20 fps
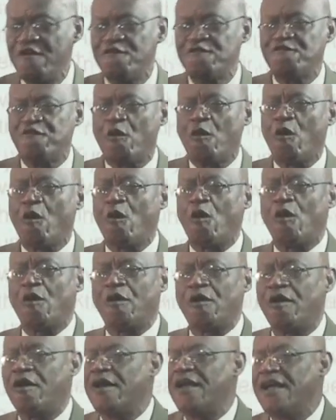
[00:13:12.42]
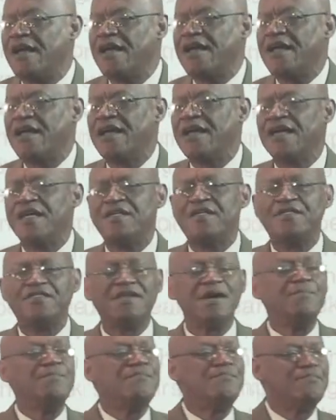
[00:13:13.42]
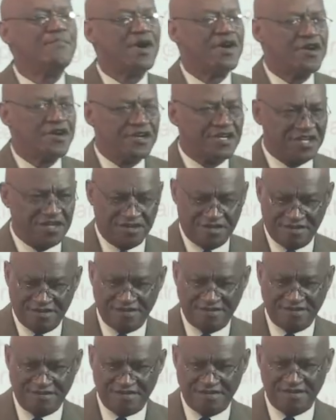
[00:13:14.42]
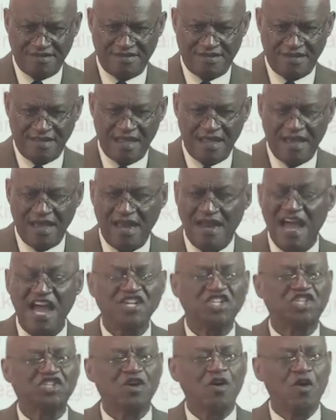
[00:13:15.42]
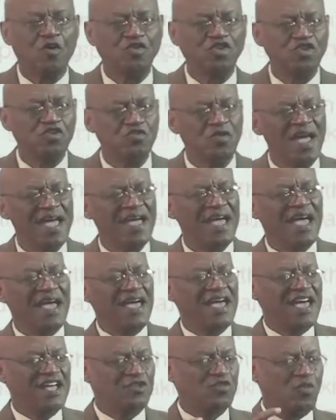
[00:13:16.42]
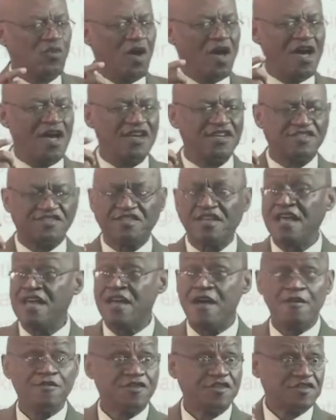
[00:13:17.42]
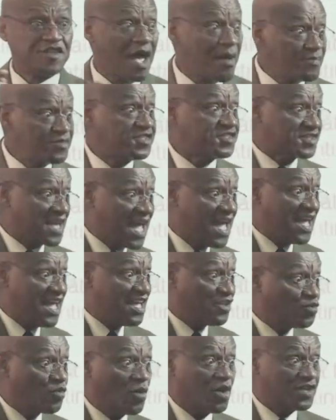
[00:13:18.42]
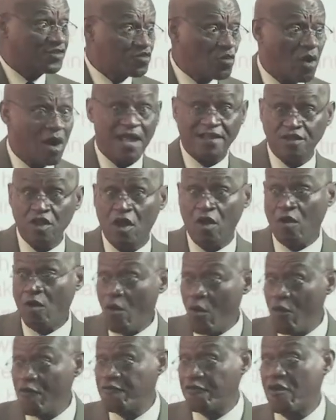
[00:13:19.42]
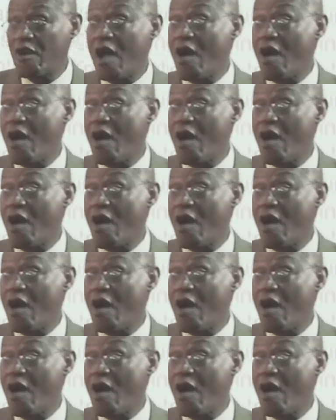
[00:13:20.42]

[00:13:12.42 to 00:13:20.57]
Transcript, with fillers: for the murder. And I showed you, it was, some say it was what? Over